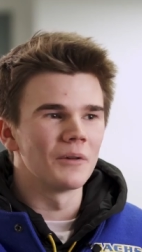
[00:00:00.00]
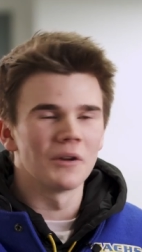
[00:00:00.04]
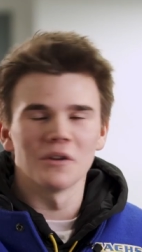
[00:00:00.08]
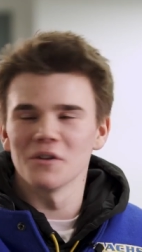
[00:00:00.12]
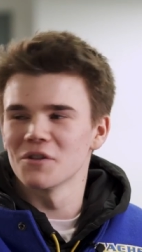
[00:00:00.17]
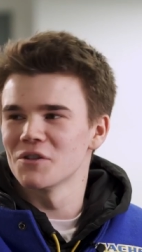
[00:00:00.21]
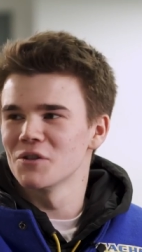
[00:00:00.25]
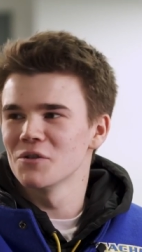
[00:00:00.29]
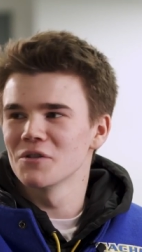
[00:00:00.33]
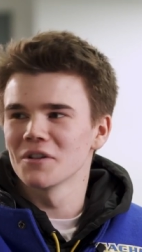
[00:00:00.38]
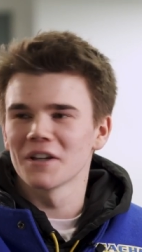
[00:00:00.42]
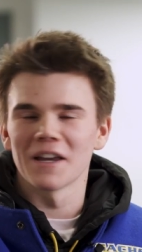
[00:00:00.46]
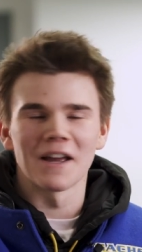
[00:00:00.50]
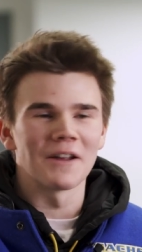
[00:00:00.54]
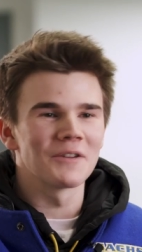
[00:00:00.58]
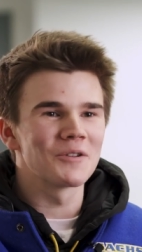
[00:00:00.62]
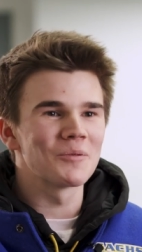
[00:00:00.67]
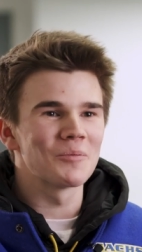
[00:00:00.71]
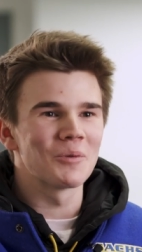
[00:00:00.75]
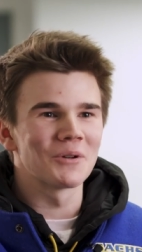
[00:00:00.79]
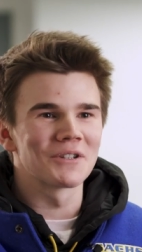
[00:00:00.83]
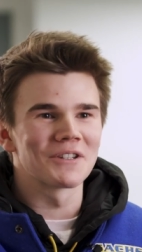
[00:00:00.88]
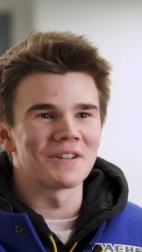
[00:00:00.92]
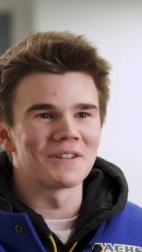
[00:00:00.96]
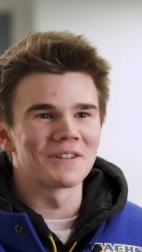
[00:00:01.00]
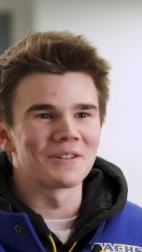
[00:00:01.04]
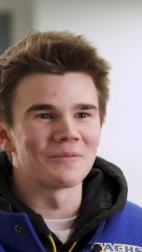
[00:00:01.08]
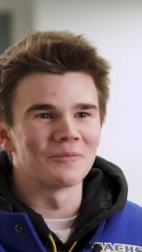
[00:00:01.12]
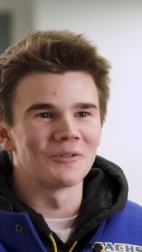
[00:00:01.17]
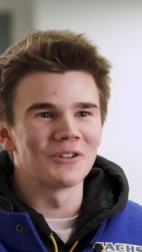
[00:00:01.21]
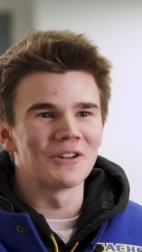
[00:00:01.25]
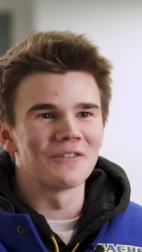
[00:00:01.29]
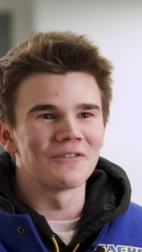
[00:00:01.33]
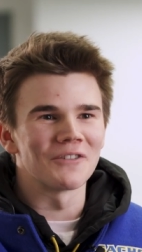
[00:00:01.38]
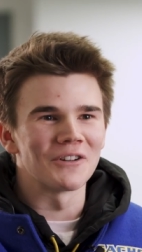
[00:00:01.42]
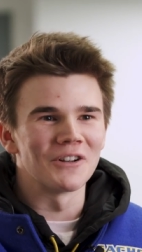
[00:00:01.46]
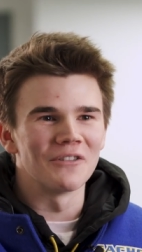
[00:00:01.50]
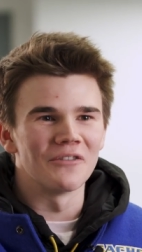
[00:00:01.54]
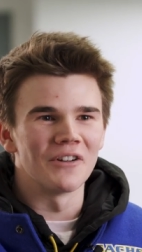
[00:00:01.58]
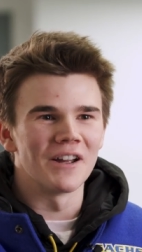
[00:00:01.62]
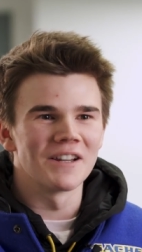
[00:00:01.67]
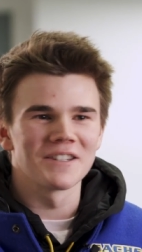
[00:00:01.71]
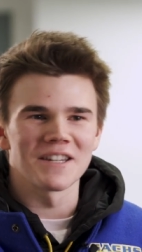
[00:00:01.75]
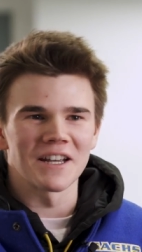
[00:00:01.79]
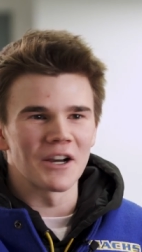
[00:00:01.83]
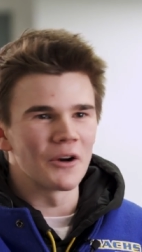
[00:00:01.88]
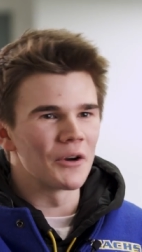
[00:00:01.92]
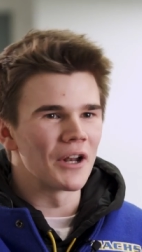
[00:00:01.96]
Well, the student council puts on some really fun
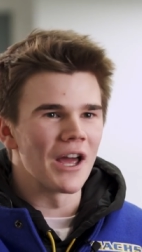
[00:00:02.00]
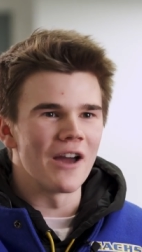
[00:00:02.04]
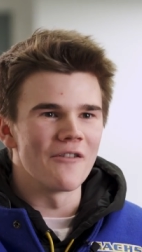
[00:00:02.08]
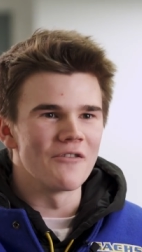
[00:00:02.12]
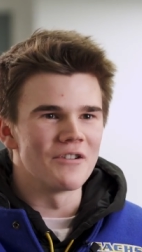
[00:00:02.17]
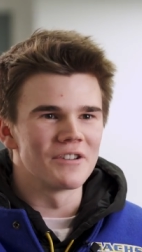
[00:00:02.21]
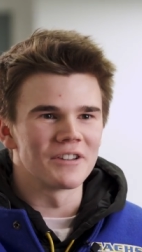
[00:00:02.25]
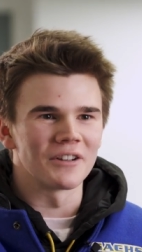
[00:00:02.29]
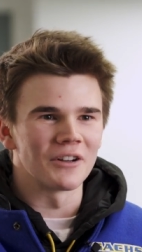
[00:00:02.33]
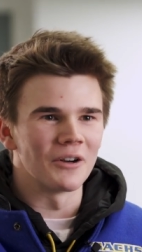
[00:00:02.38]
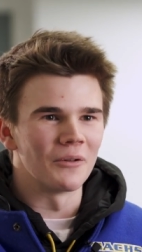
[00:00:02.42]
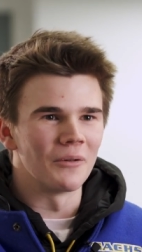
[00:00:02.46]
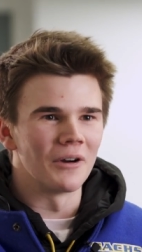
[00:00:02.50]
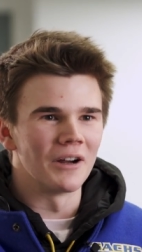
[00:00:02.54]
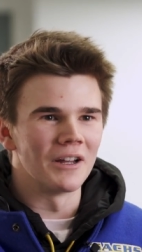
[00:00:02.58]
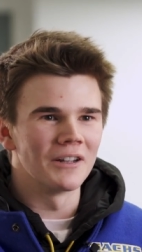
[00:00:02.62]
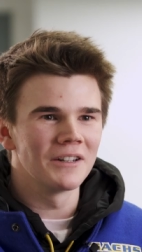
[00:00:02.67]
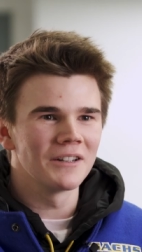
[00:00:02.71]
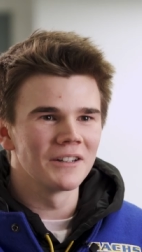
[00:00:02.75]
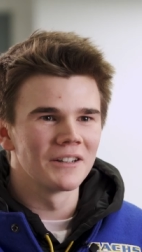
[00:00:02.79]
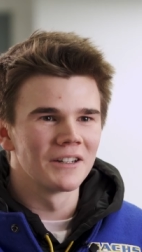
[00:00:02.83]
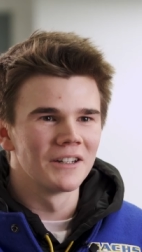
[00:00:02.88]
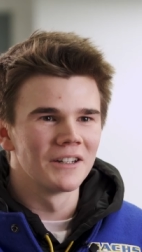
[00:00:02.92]
events. I go to every single one